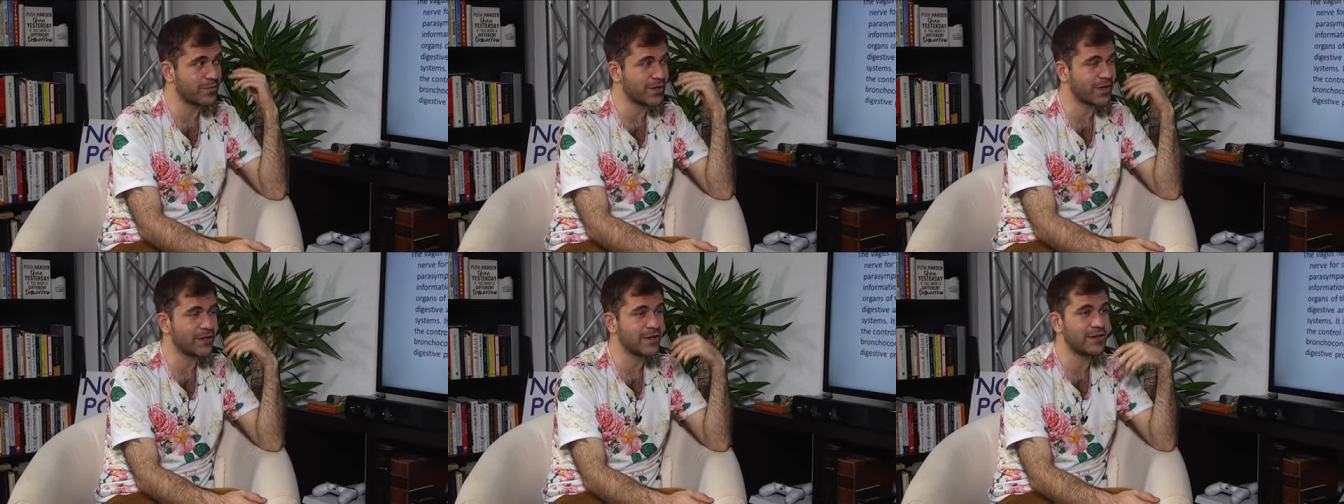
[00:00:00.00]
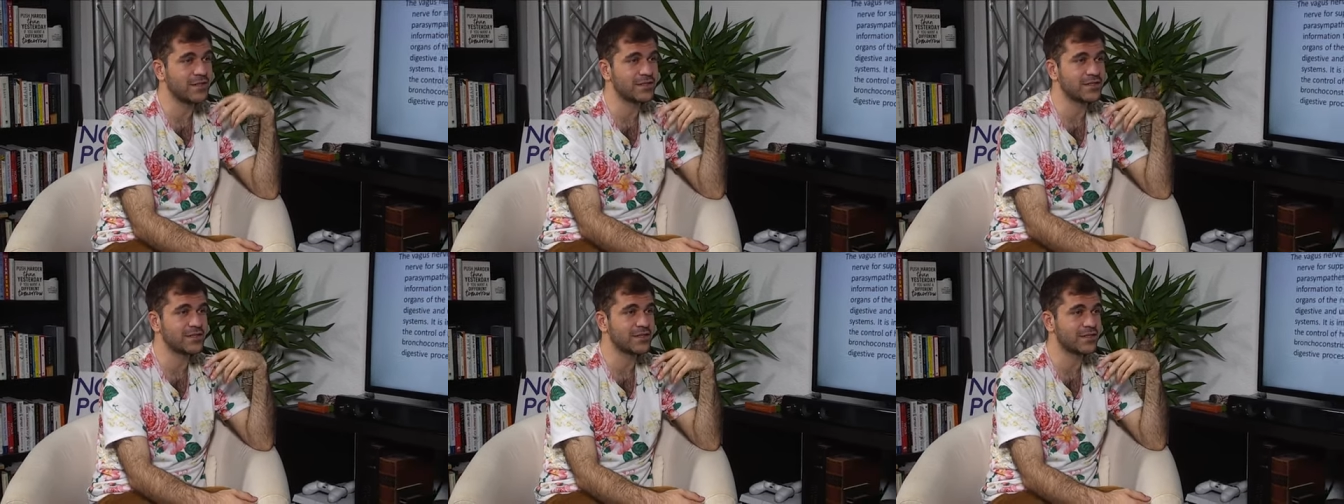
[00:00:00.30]

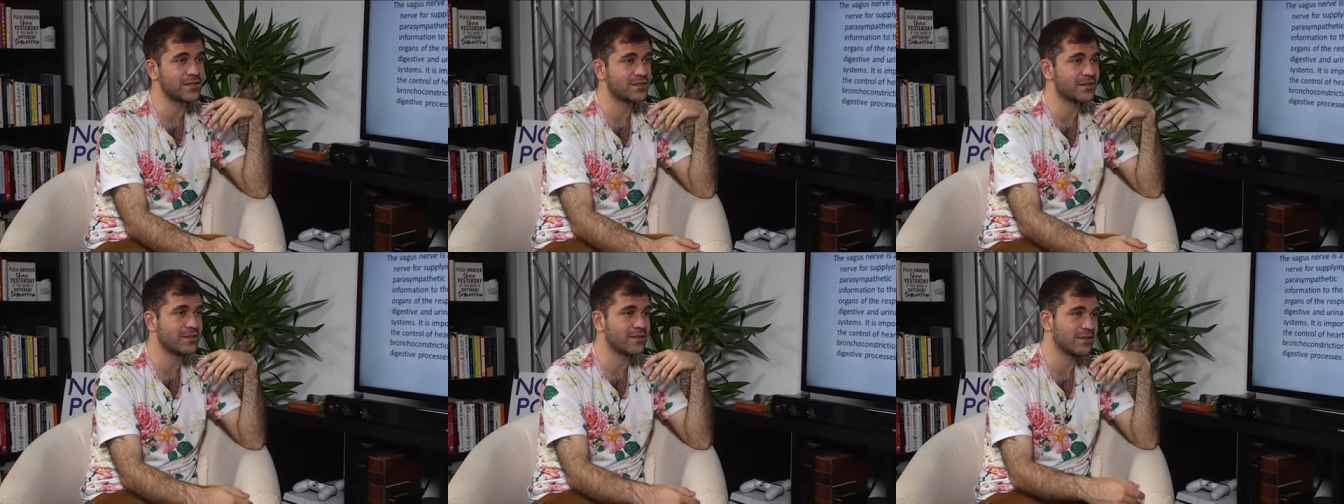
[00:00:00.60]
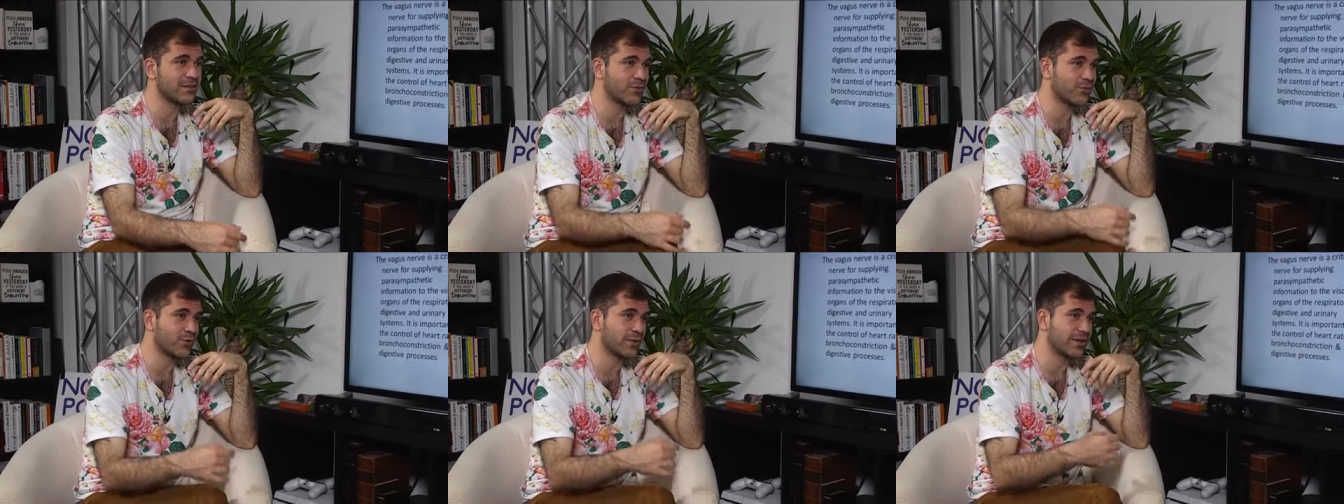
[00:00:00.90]
because
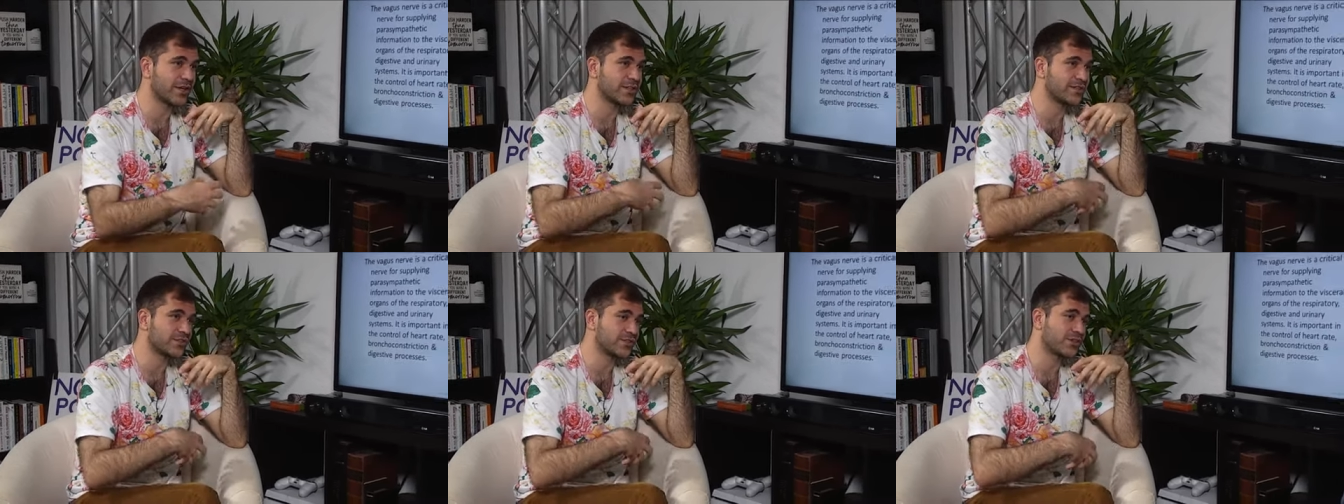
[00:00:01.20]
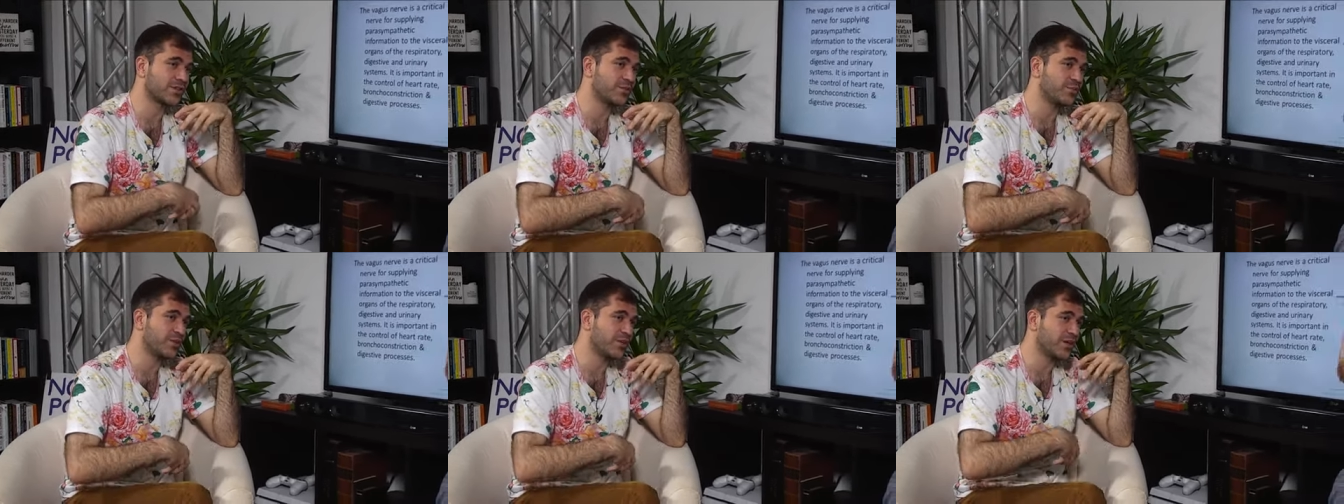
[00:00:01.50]
the organs are
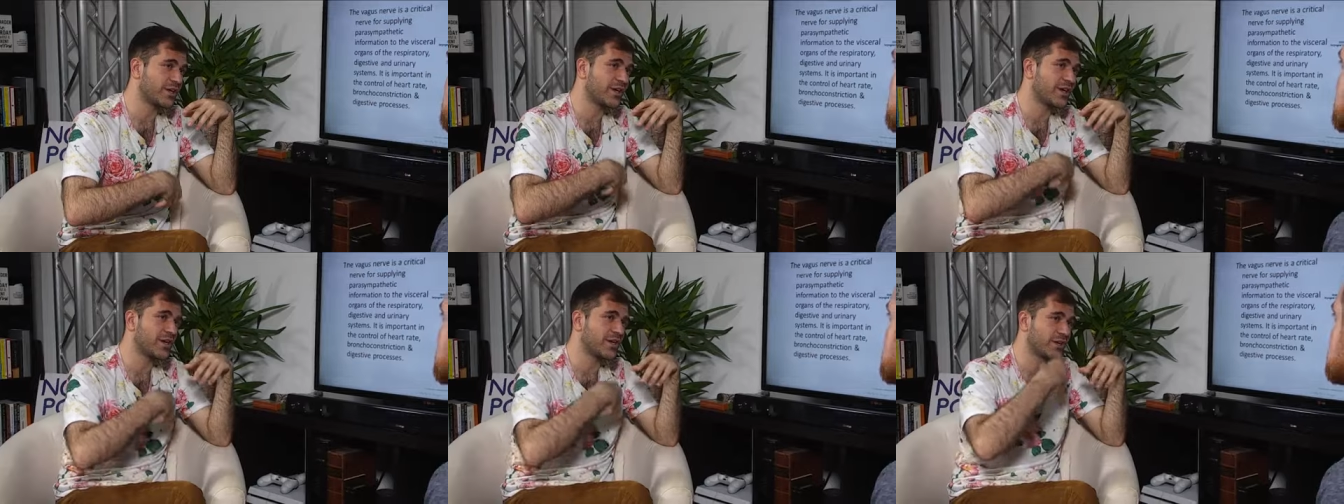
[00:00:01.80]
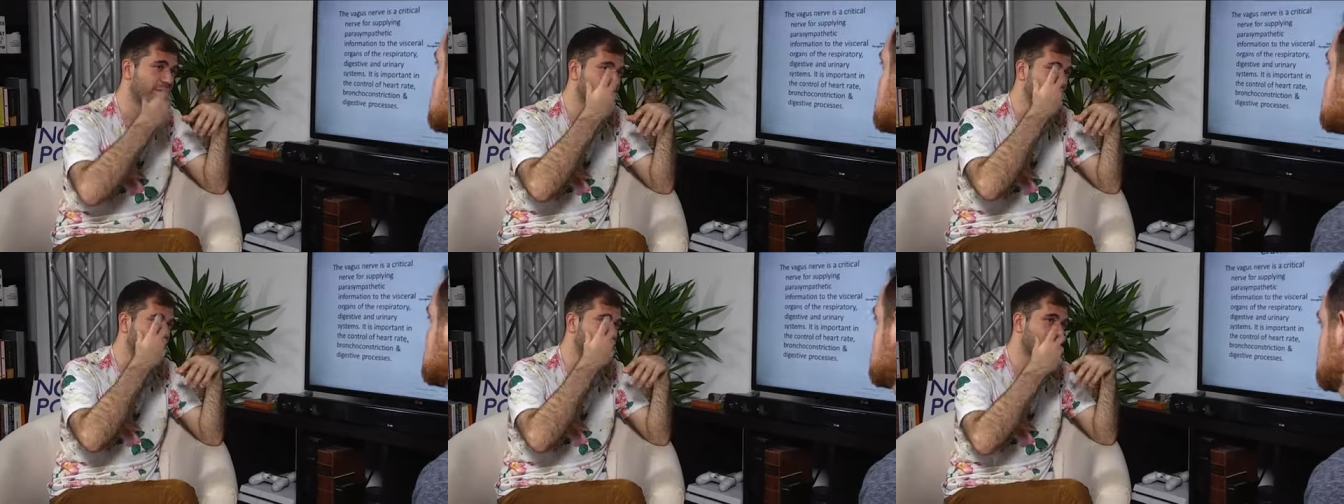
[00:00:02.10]
communicating
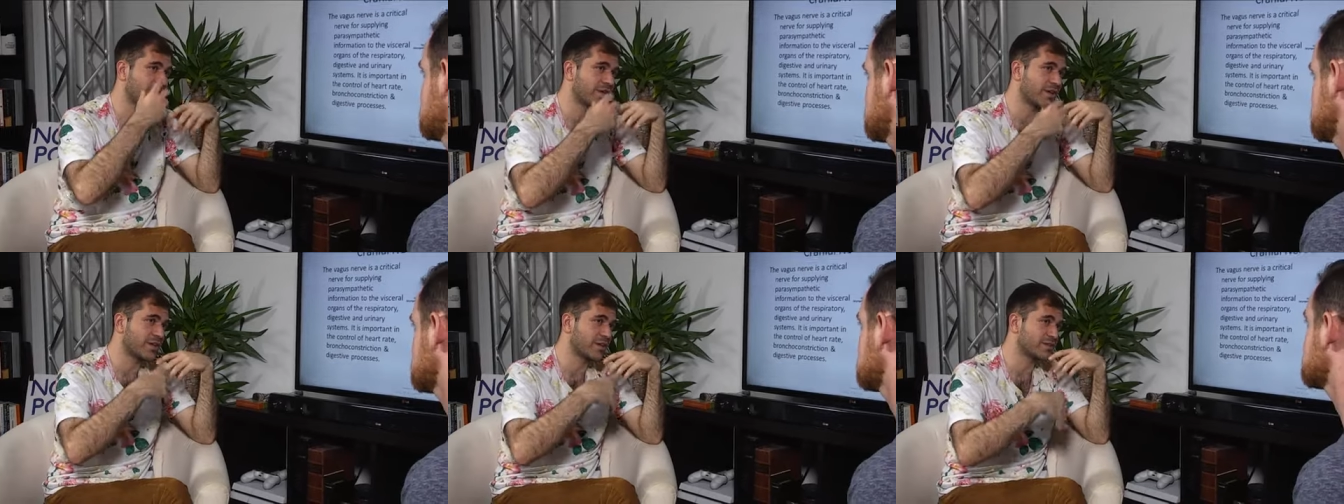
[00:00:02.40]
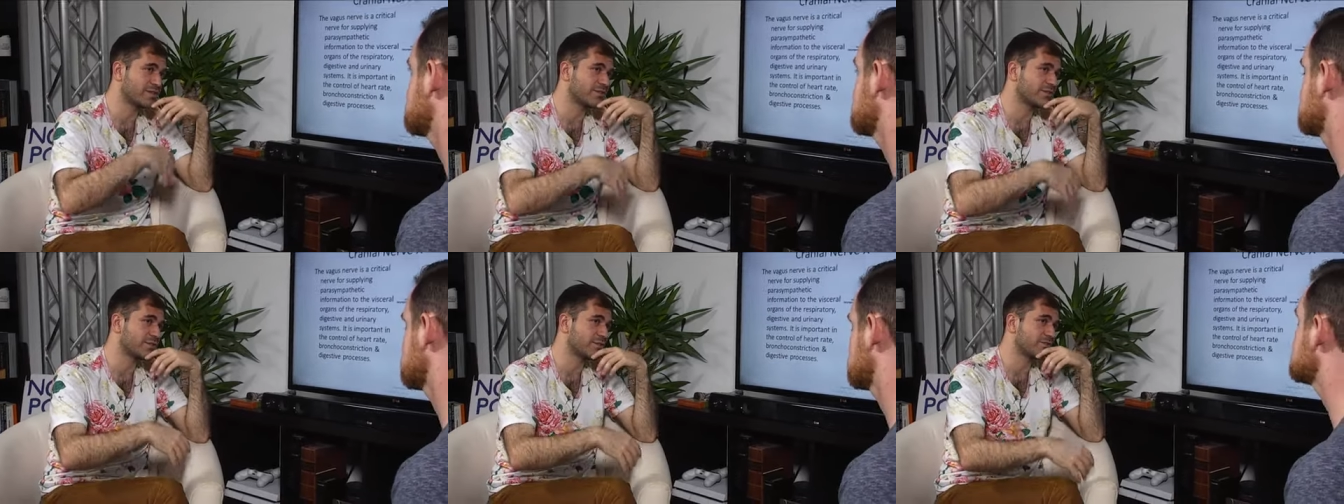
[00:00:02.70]
it through the
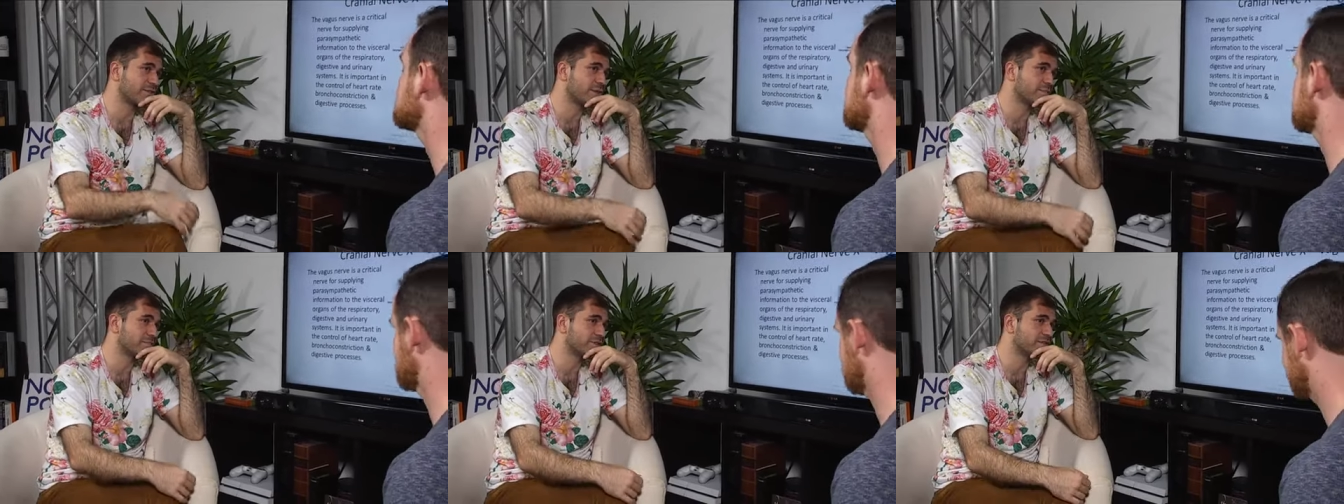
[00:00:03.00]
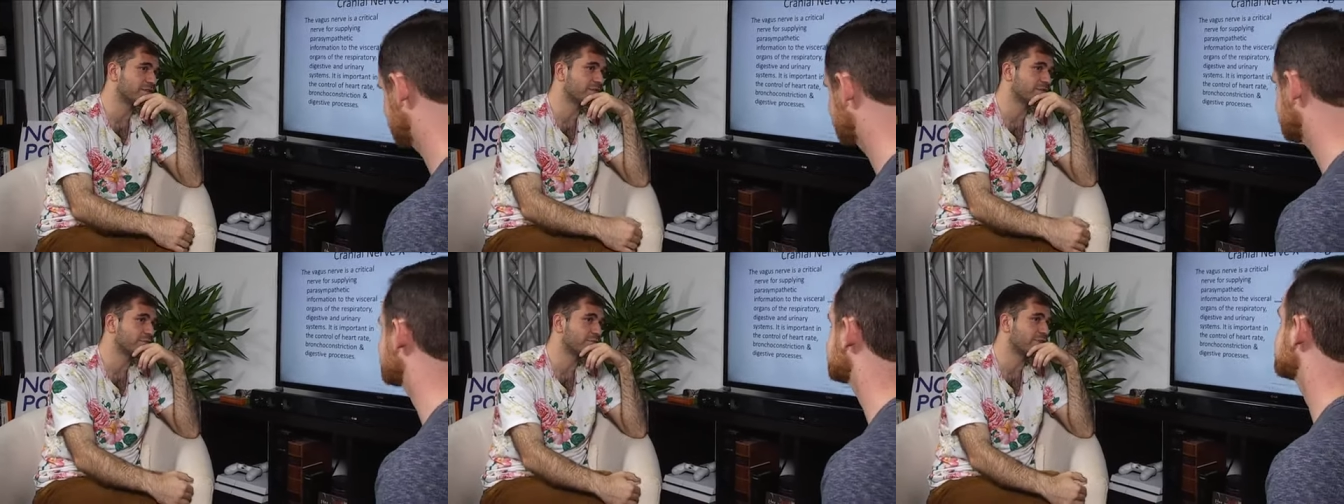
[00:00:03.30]
vagus nerve up
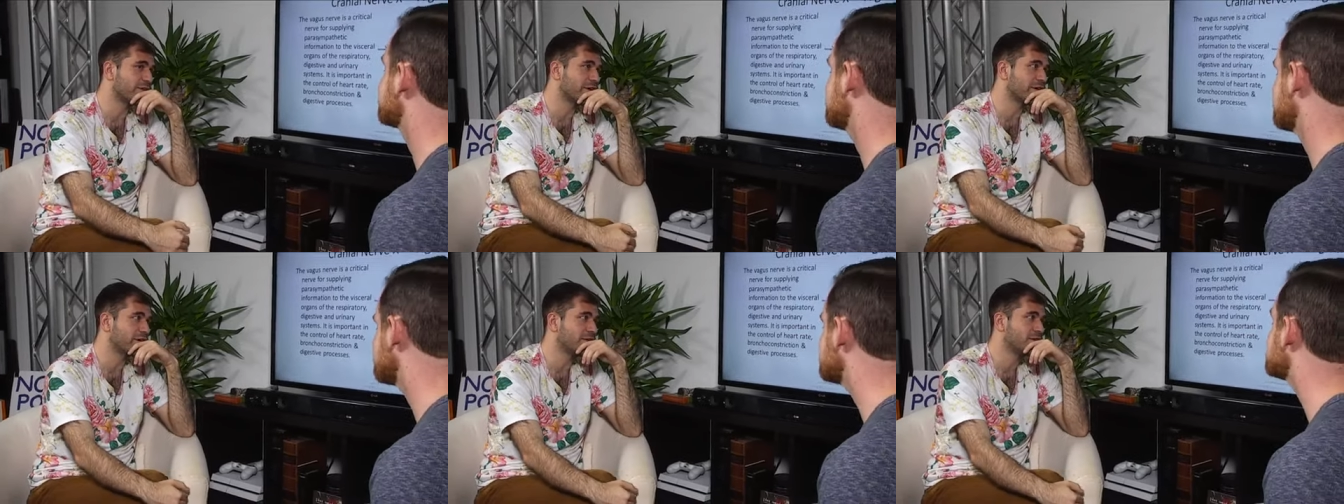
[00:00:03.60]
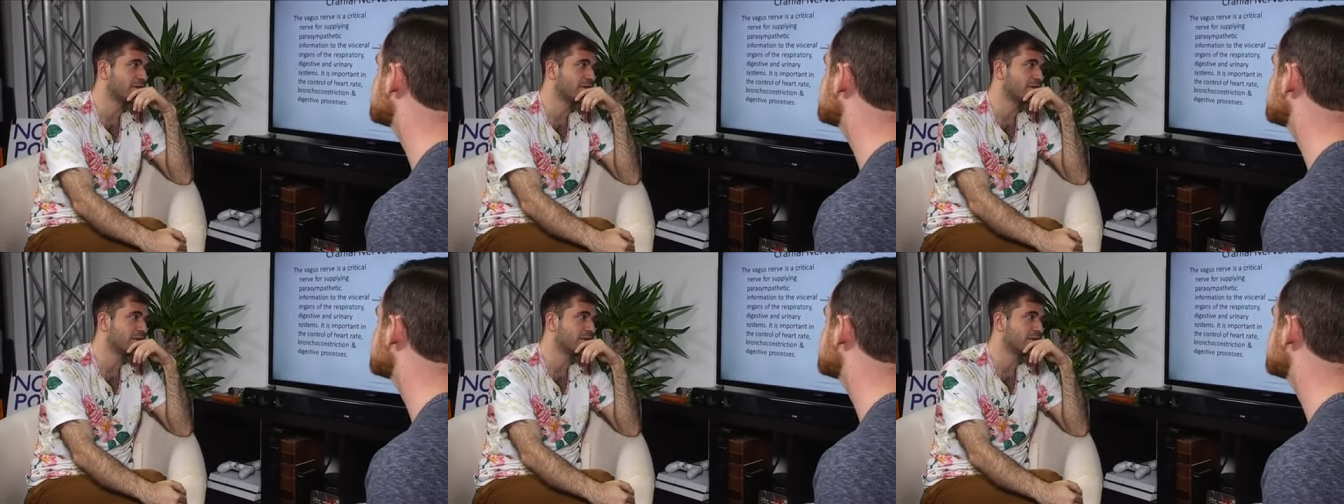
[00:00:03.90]
to the brain.